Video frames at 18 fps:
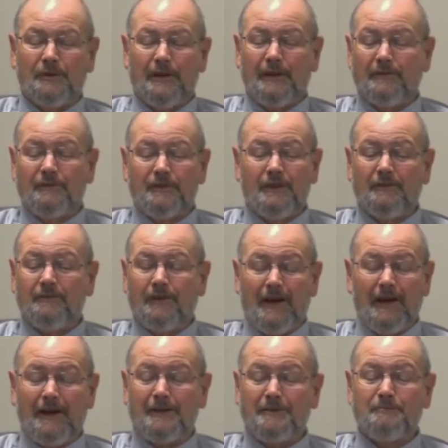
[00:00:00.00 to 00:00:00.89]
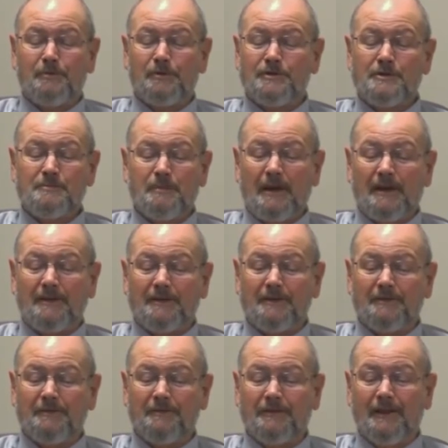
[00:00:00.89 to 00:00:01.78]
a divine
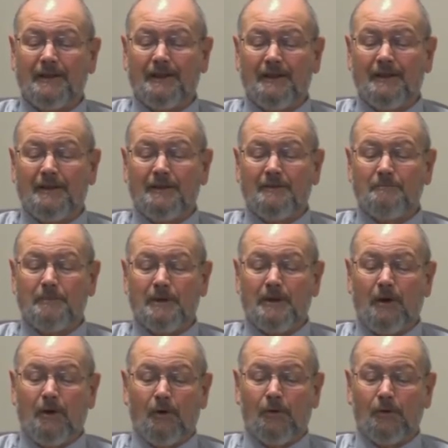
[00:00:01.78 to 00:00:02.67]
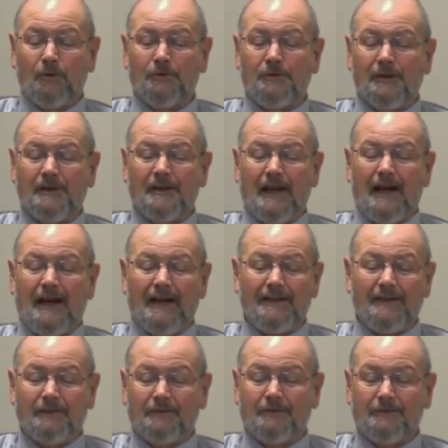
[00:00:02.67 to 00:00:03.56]
perspective. Behold, an
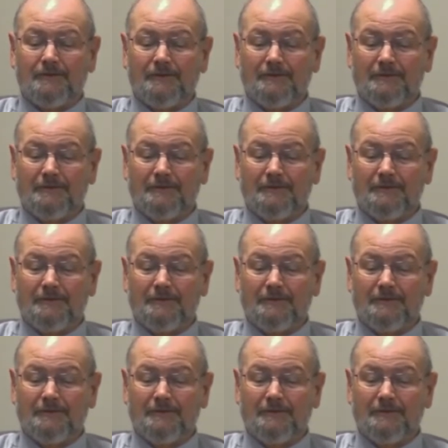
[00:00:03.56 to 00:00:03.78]
isle,